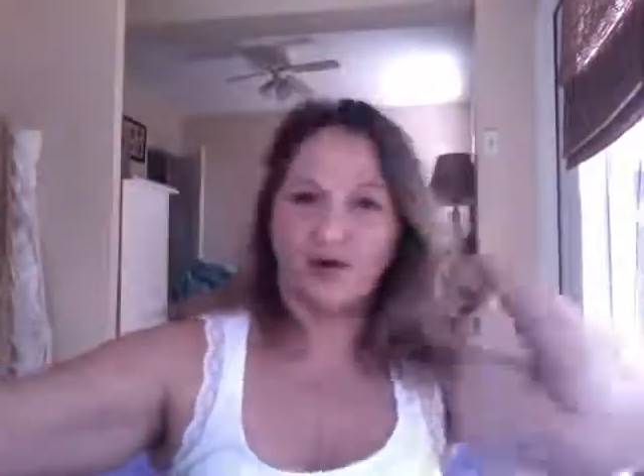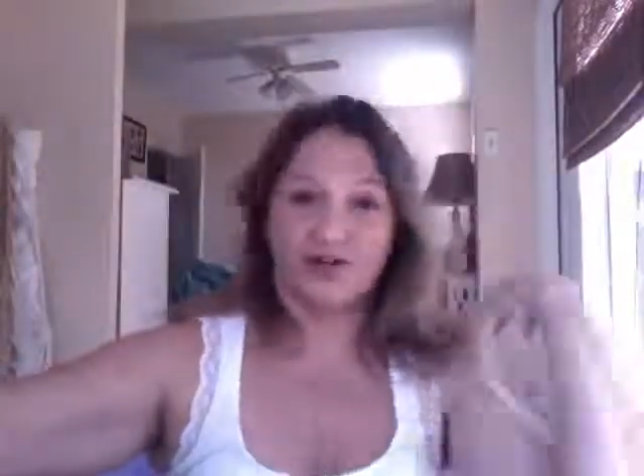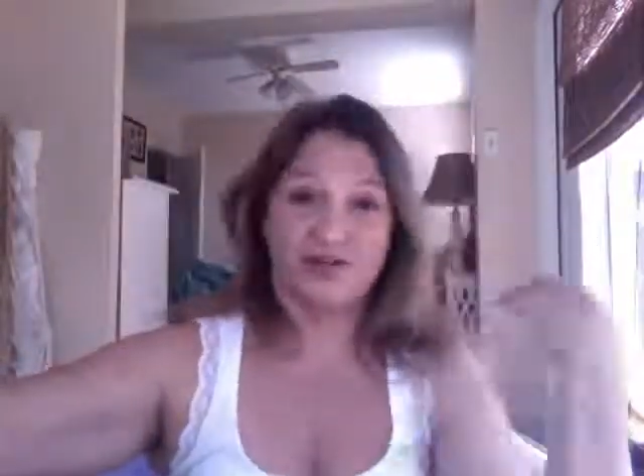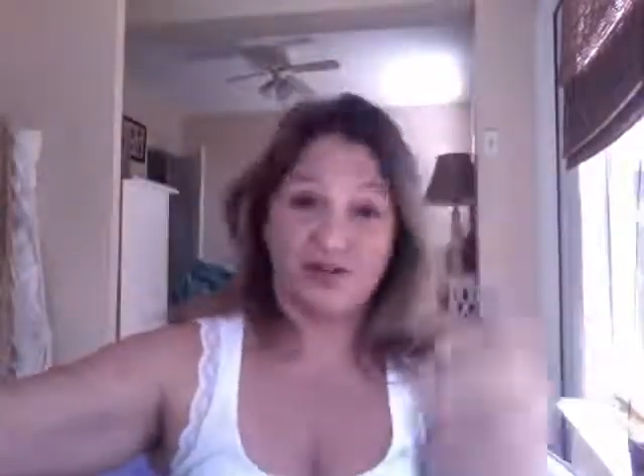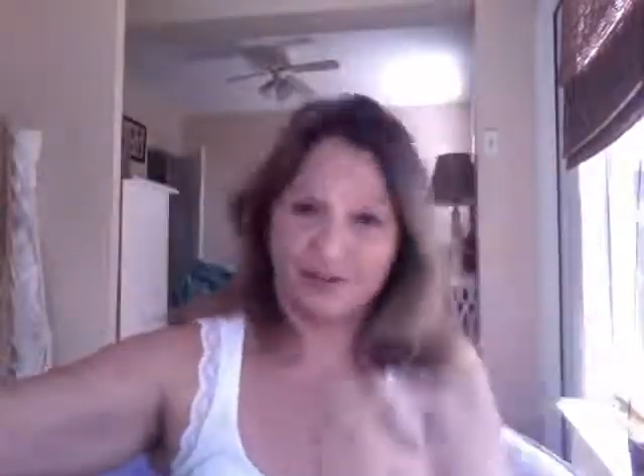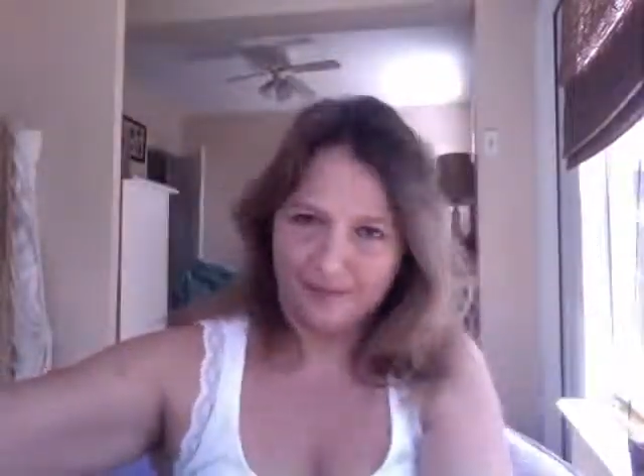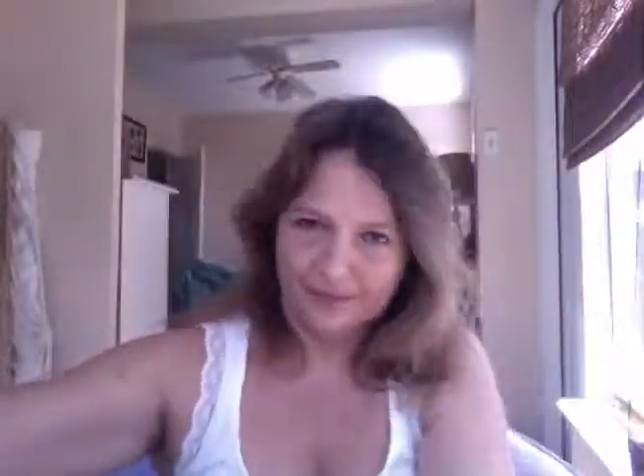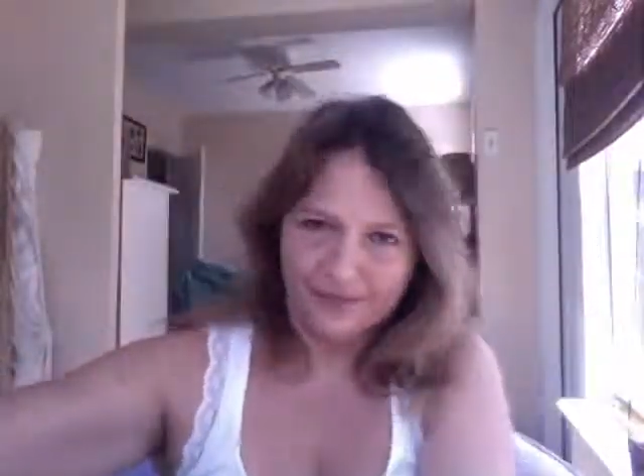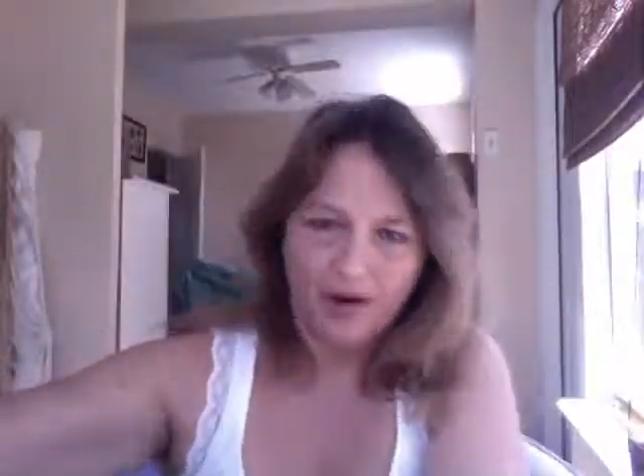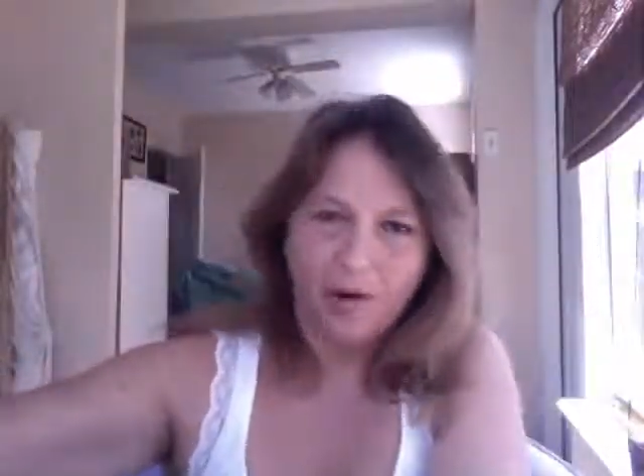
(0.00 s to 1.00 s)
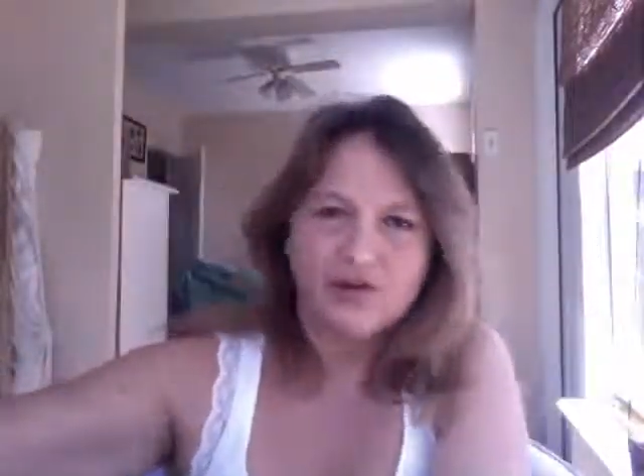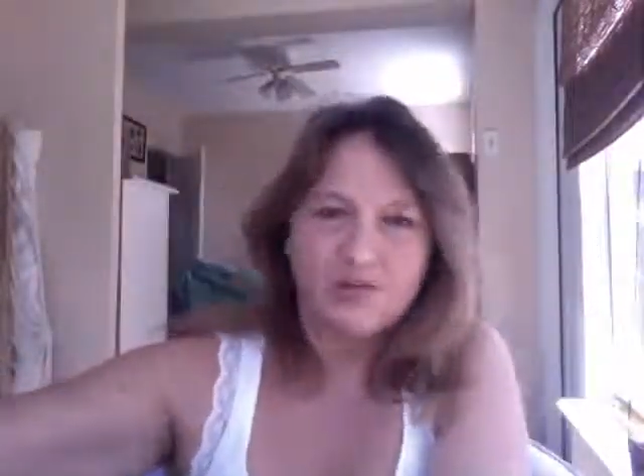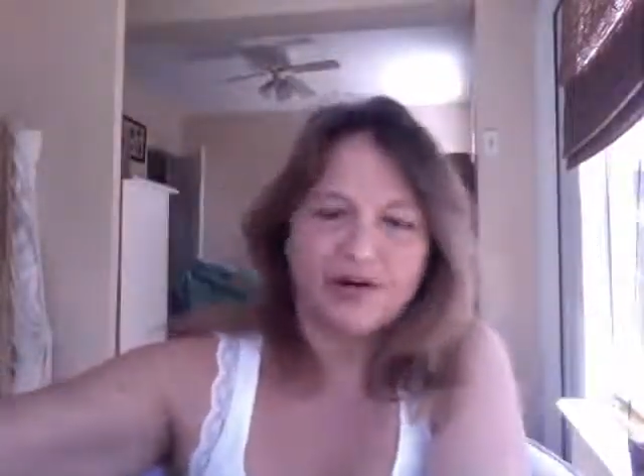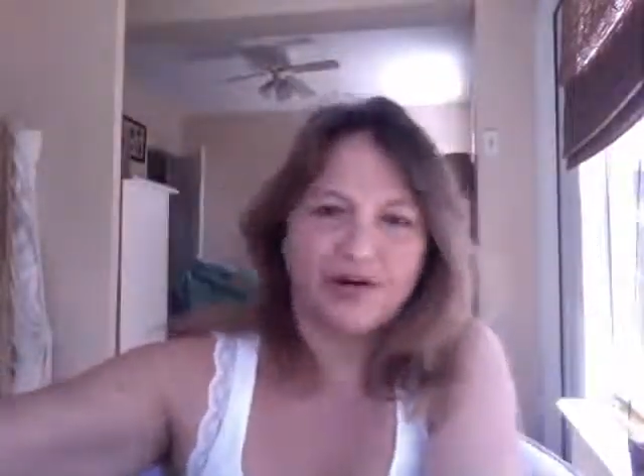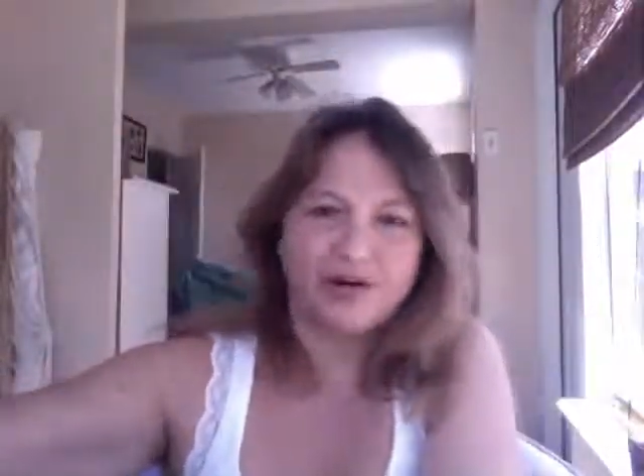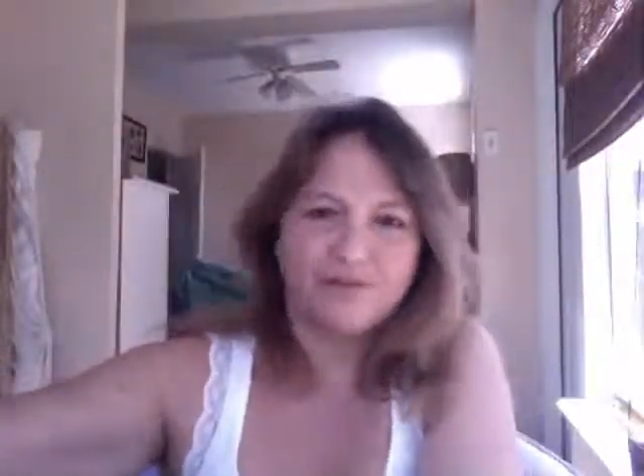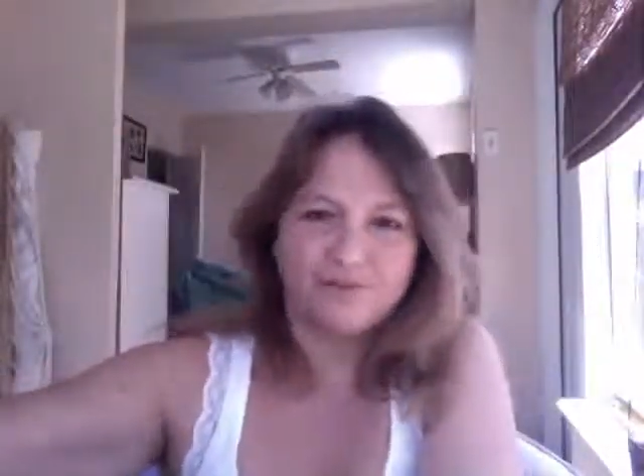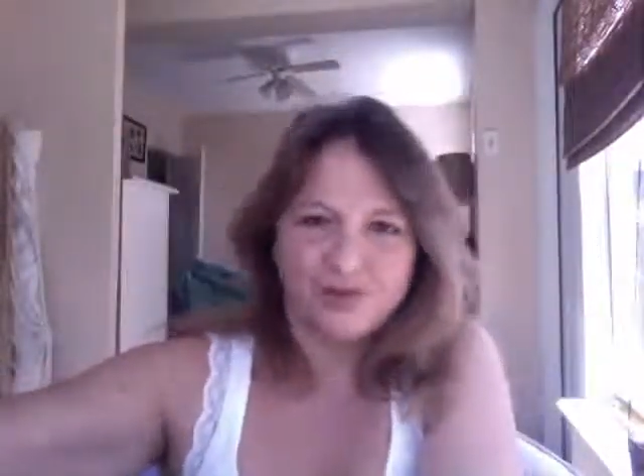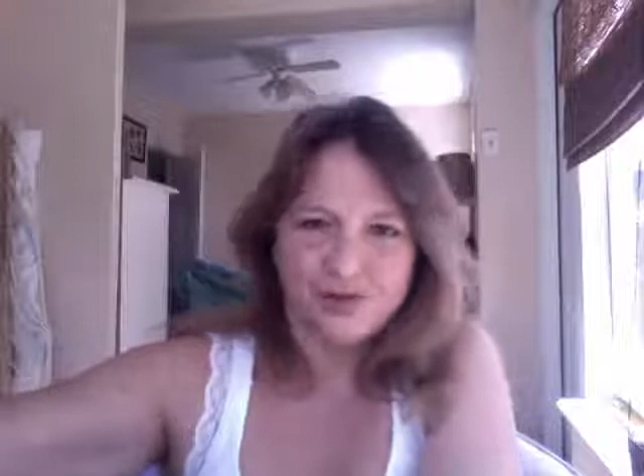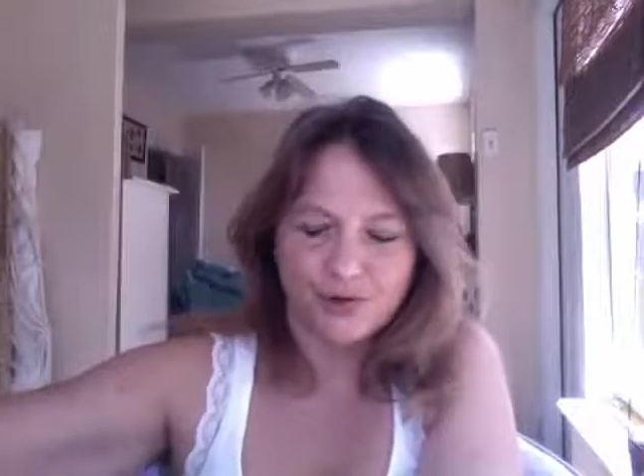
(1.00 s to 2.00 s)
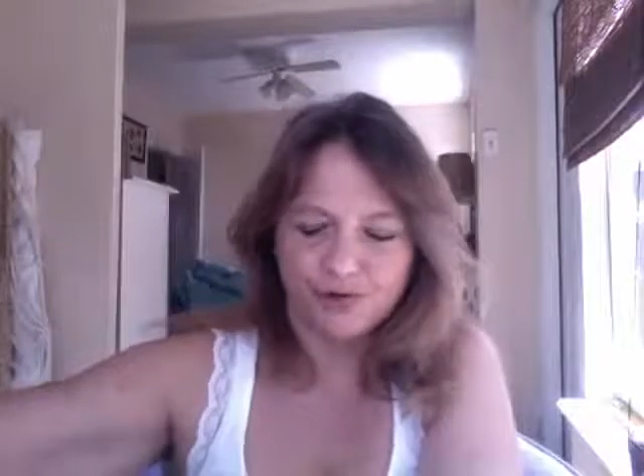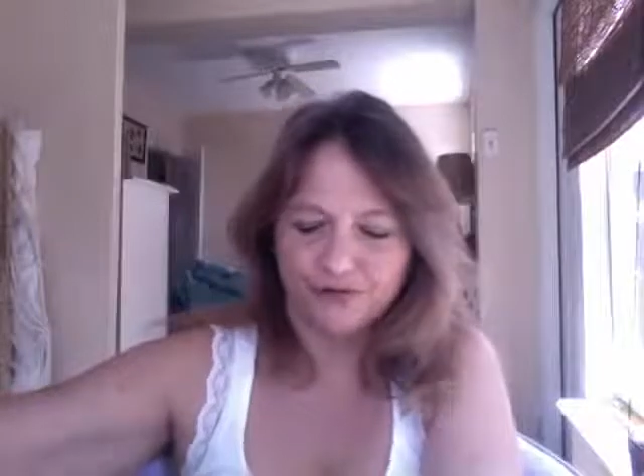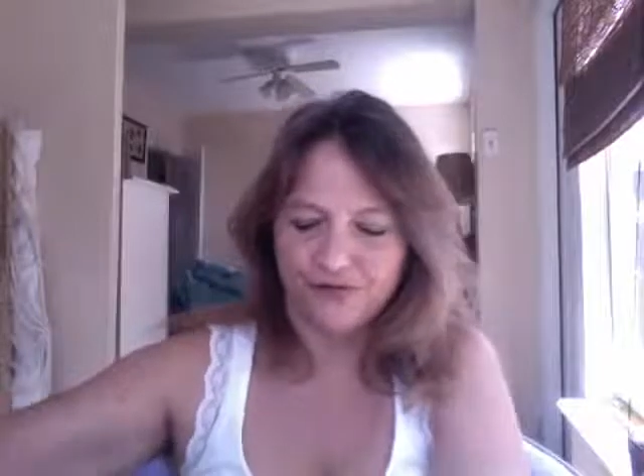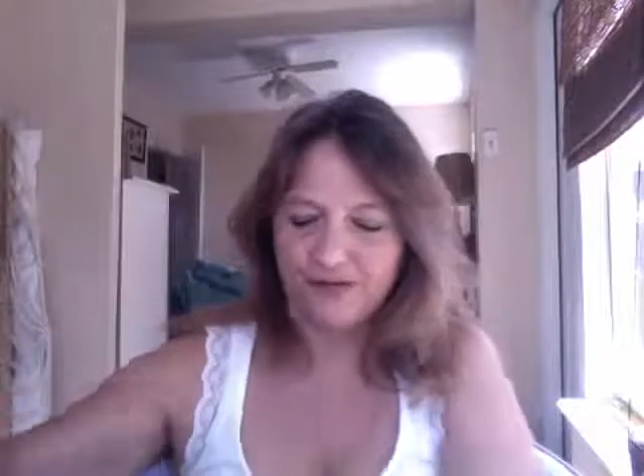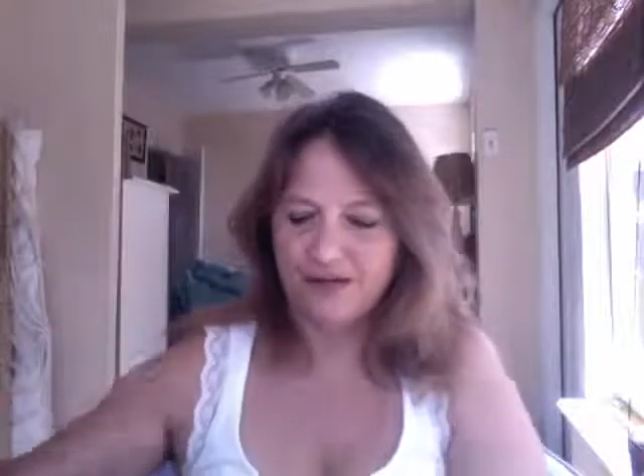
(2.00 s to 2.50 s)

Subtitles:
wanted to surf.